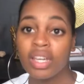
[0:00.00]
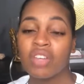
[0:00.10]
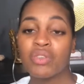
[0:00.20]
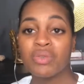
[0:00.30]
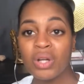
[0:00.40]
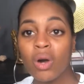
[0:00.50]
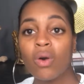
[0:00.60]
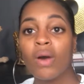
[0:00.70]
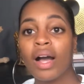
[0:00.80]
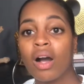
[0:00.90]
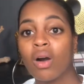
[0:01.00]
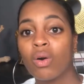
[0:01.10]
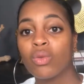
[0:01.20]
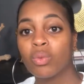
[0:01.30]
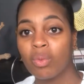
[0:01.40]
if you know
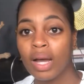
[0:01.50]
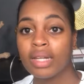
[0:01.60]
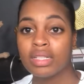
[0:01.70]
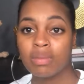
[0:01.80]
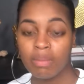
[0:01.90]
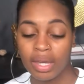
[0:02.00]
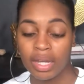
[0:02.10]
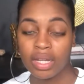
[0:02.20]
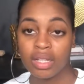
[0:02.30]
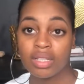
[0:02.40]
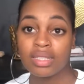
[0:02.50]
how the wine is made,